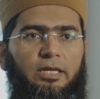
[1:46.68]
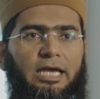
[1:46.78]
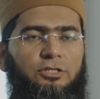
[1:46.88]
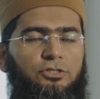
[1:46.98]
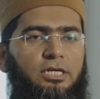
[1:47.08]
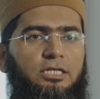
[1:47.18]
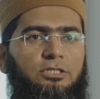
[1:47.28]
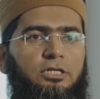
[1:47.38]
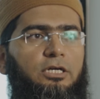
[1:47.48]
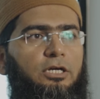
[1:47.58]

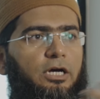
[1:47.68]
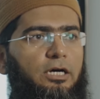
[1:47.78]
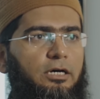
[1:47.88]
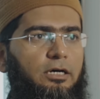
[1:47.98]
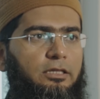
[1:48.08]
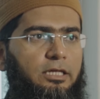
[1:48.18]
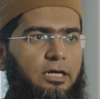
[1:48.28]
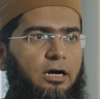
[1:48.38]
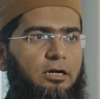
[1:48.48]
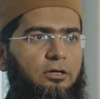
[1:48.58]
exchange
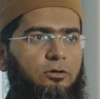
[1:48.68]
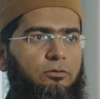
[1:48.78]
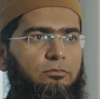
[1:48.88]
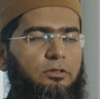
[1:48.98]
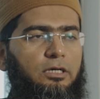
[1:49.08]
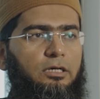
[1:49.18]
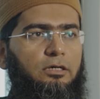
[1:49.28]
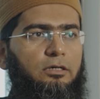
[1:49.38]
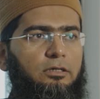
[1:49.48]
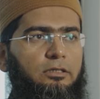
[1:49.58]
dinar
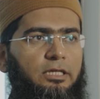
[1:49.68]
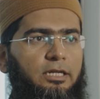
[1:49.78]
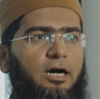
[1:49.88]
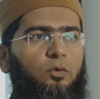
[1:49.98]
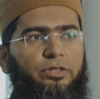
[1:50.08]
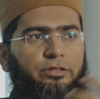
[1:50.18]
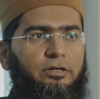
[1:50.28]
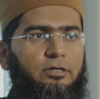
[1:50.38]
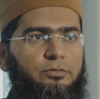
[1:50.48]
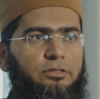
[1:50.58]
with
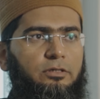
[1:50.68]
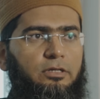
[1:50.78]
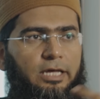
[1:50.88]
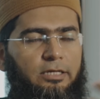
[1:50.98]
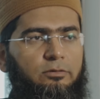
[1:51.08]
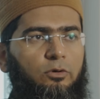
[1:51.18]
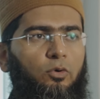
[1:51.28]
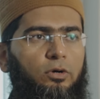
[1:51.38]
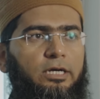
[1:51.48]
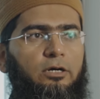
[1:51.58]
dirhams, like
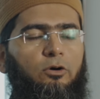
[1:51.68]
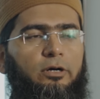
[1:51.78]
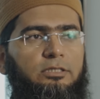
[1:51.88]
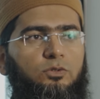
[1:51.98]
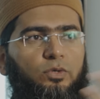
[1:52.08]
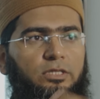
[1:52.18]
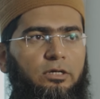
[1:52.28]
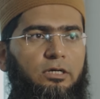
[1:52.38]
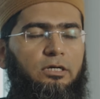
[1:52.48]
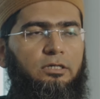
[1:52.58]
gold coins
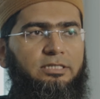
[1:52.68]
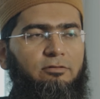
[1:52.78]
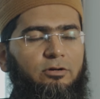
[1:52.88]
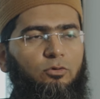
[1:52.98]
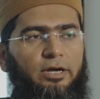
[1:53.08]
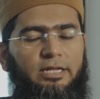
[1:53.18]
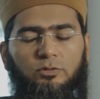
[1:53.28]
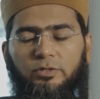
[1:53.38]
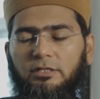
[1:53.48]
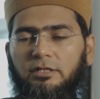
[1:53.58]
with silver coin
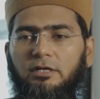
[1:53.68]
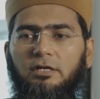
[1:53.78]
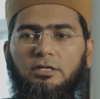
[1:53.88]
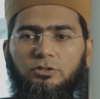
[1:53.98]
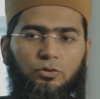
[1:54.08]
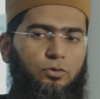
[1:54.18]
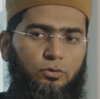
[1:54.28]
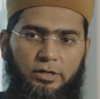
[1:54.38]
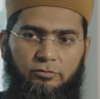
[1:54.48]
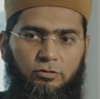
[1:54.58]
as well.
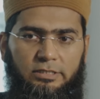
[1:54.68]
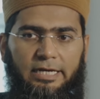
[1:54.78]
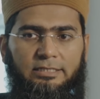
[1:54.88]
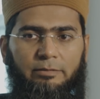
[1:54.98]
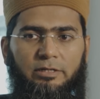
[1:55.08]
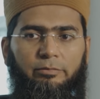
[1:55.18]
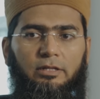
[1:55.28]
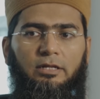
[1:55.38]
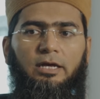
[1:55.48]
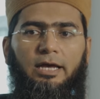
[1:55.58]
So it was
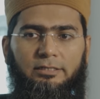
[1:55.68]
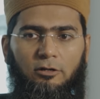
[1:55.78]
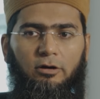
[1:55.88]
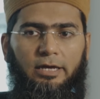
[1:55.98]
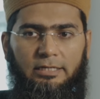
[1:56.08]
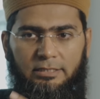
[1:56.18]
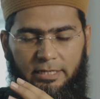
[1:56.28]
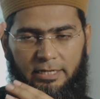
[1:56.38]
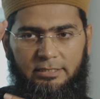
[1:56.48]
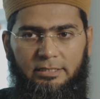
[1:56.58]
acceptable as long as
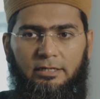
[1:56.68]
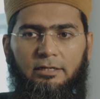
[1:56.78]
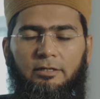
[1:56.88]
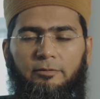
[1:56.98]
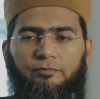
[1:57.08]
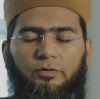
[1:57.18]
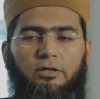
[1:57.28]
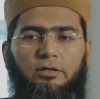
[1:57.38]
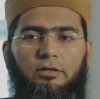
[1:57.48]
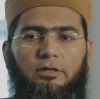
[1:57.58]
there is
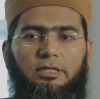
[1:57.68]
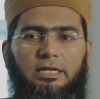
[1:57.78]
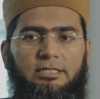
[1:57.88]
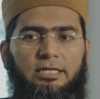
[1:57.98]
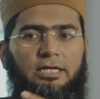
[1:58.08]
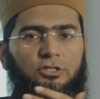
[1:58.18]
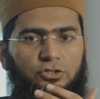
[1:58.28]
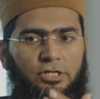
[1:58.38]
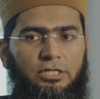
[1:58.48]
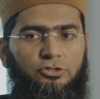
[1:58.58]
an
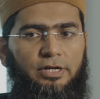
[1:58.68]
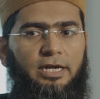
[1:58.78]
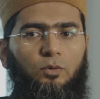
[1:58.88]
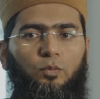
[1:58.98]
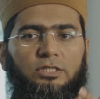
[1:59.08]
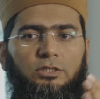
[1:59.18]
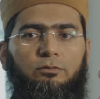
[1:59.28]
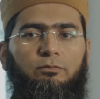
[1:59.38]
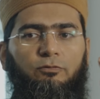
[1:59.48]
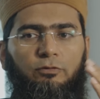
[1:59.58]
exchange rate
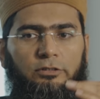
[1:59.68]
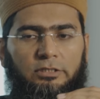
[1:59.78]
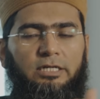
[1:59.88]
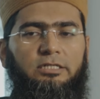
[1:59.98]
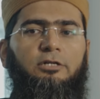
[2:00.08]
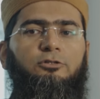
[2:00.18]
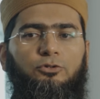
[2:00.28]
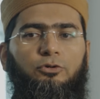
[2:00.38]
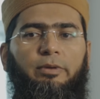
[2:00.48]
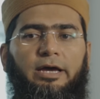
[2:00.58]
which was
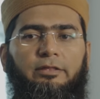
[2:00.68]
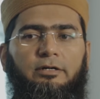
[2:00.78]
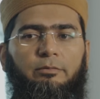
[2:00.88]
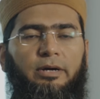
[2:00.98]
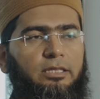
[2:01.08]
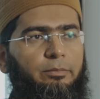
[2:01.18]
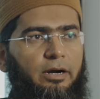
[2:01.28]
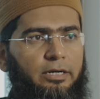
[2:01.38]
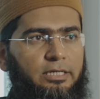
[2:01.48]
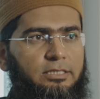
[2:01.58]
understood by the
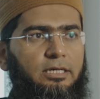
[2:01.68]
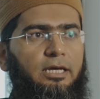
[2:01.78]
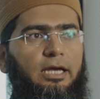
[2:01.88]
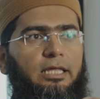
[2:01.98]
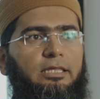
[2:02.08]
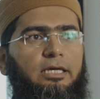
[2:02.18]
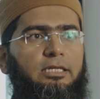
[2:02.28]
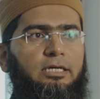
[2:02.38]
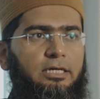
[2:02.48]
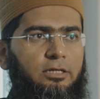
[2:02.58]
parties, and they
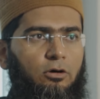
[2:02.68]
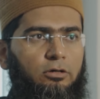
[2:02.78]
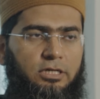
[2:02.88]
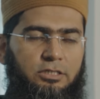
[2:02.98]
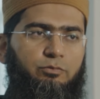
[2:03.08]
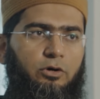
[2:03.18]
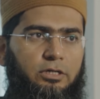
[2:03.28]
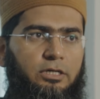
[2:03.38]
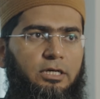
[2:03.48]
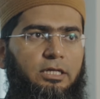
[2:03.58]
did it the
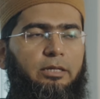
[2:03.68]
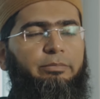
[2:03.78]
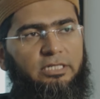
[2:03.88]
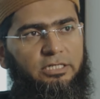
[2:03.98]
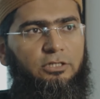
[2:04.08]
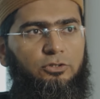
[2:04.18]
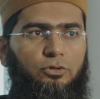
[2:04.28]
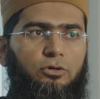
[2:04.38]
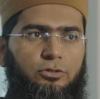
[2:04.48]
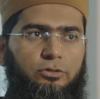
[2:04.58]
spot. The possession
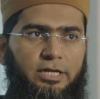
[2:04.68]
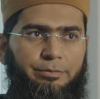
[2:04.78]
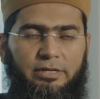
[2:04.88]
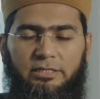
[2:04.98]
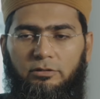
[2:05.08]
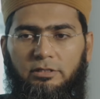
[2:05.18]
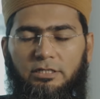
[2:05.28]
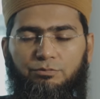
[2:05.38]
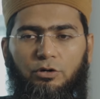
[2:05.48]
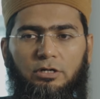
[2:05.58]
should also take place on
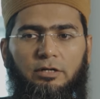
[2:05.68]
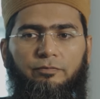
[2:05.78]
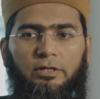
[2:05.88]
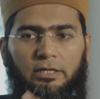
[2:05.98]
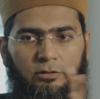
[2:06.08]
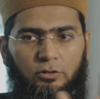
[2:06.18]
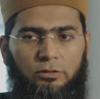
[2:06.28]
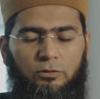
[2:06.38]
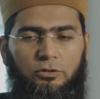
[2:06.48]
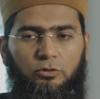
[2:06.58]
the spot.
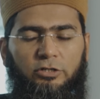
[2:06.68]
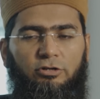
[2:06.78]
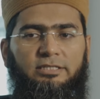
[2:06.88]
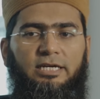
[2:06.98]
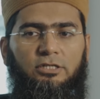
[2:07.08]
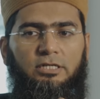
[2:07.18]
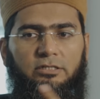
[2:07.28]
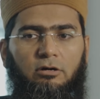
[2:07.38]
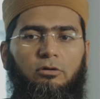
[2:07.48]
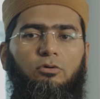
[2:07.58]
So the transaction is
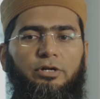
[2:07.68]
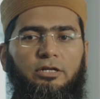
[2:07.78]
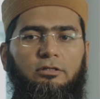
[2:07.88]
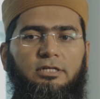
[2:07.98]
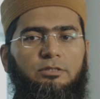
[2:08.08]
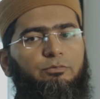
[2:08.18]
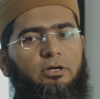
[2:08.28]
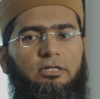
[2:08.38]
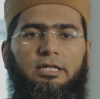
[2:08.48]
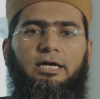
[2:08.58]
concluded on the
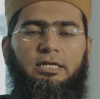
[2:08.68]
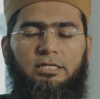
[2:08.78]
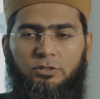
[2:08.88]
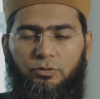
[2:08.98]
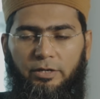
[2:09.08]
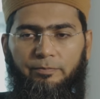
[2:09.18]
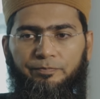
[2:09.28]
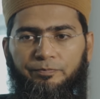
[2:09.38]
spot, then it is okay.